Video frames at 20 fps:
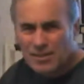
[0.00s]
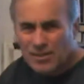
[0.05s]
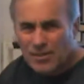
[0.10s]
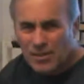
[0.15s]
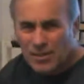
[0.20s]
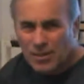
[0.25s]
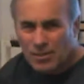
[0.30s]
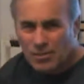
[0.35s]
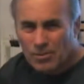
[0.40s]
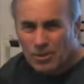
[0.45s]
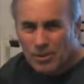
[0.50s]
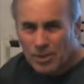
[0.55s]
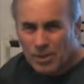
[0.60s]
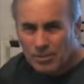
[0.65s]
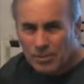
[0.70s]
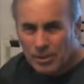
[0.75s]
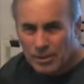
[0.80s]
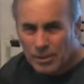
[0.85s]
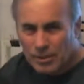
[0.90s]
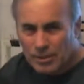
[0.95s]
So the one I've
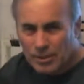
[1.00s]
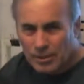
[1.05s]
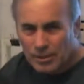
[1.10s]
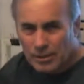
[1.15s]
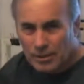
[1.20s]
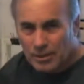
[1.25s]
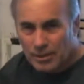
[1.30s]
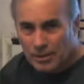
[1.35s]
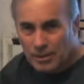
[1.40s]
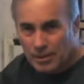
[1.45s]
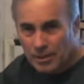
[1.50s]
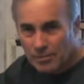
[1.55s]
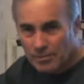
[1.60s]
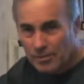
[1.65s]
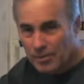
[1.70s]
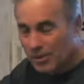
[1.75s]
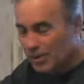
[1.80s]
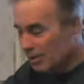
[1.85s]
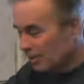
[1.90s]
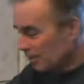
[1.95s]
been cleaning up,
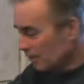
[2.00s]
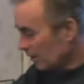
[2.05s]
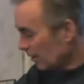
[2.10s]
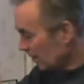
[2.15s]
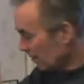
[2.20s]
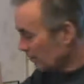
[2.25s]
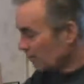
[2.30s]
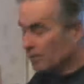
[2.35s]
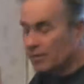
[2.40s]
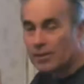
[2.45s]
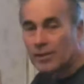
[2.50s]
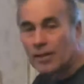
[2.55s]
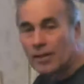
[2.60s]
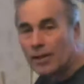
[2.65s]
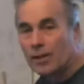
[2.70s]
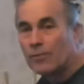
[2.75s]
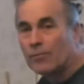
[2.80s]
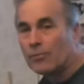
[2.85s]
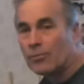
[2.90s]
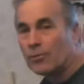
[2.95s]
these actually
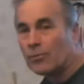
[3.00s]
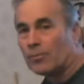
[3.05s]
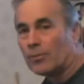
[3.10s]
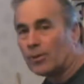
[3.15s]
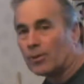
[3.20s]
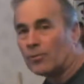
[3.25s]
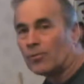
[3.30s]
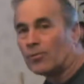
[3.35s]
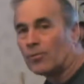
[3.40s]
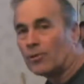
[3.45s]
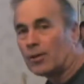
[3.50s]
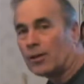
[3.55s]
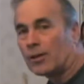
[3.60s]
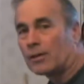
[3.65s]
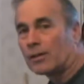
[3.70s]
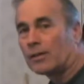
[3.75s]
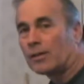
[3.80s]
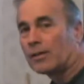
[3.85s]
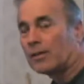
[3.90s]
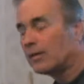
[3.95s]
came from a
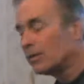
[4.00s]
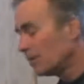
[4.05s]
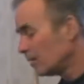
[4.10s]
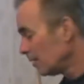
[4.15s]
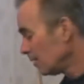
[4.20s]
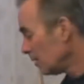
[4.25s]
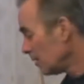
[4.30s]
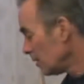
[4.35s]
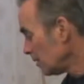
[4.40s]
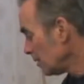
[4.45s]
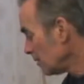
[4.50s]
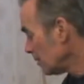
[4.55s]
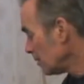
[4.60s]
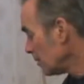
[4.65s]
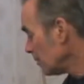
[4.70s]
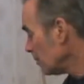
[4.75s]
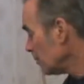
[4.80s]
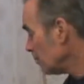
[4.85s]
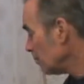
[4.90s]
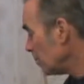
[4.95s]
wreck, an
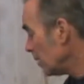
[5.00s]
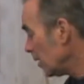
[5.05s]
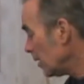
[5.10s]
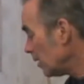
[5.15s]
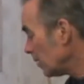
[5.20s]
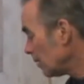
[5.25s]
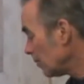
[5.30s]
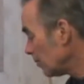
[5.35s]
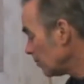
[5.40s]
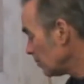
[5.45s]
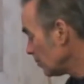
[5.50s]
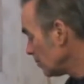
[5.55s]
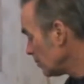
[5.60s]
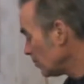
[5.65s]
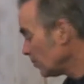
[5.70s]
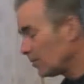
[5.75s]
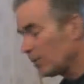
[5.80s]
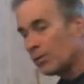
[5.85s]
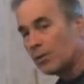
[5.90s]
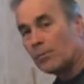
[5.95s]
abandoned
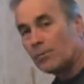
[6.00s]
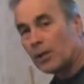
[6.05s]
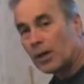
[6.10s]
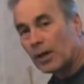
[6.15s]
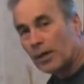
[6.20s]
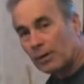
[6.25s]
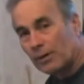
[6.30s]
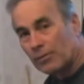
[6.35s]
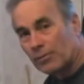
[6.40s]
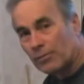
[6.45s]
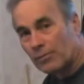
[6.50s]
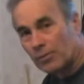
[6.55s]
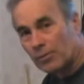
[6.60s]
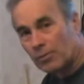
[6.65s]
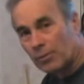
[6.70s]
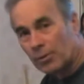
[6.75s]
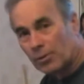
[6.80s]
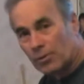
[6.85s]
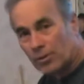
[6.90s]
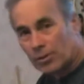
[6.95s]
boat in the back of the
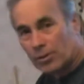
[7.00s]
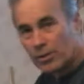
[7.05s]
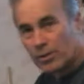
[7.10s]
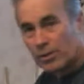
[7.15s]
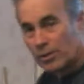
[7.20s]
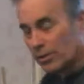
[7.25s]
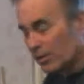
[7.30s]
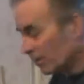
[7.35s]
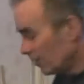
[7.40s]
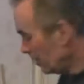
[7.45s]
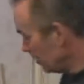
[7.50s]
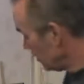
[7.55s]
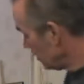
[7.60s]
boat yard